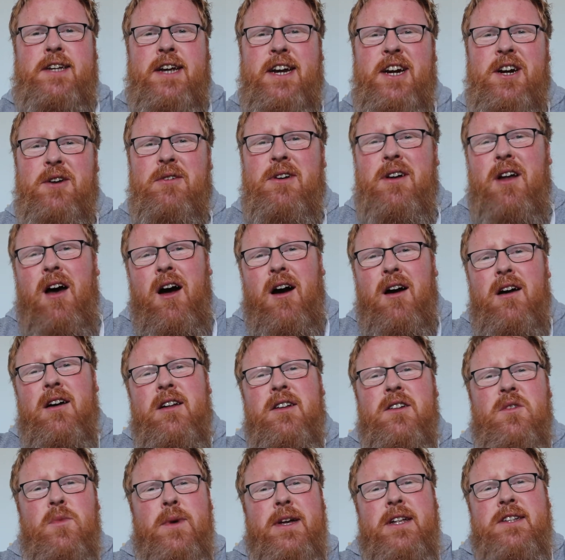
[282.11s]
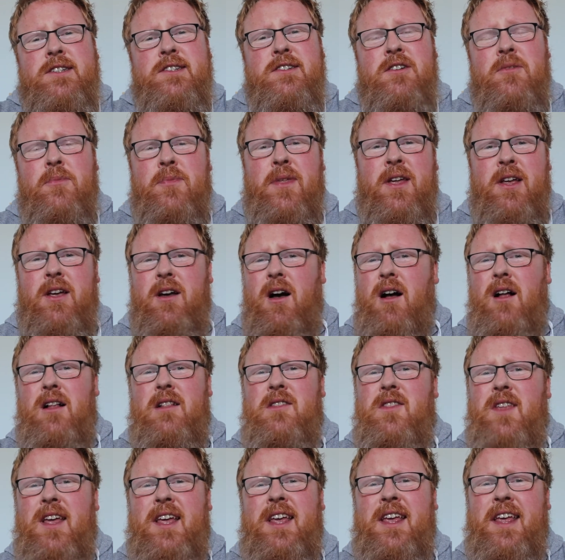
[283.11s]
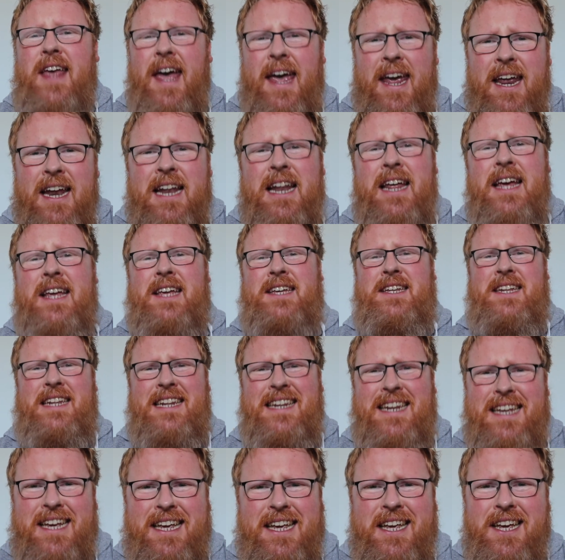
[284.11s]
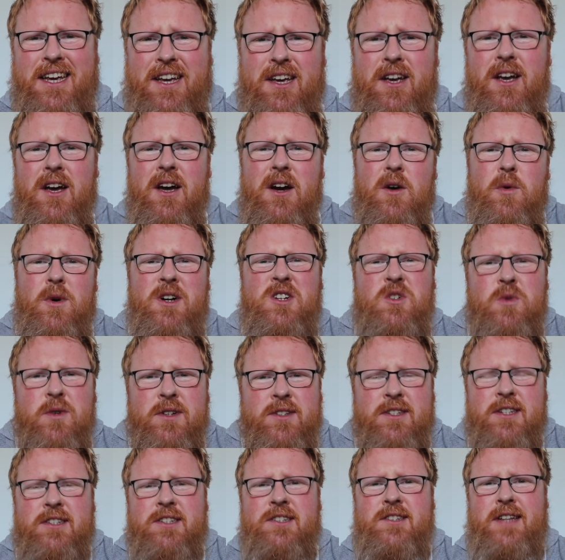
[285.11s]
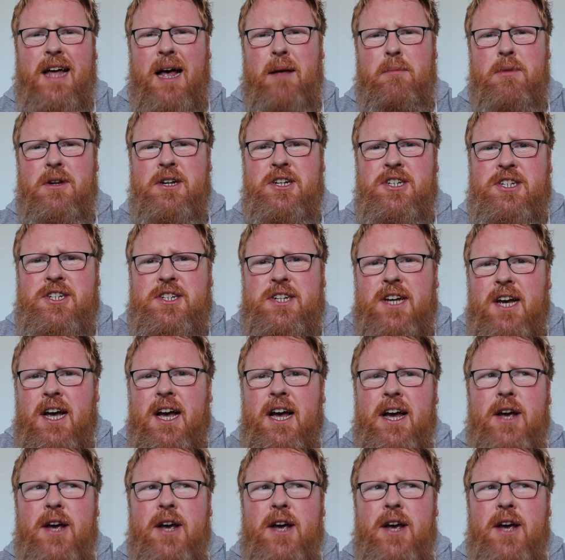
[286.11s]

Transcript: Here in Ireland we had something called the Gaelic League, which was established.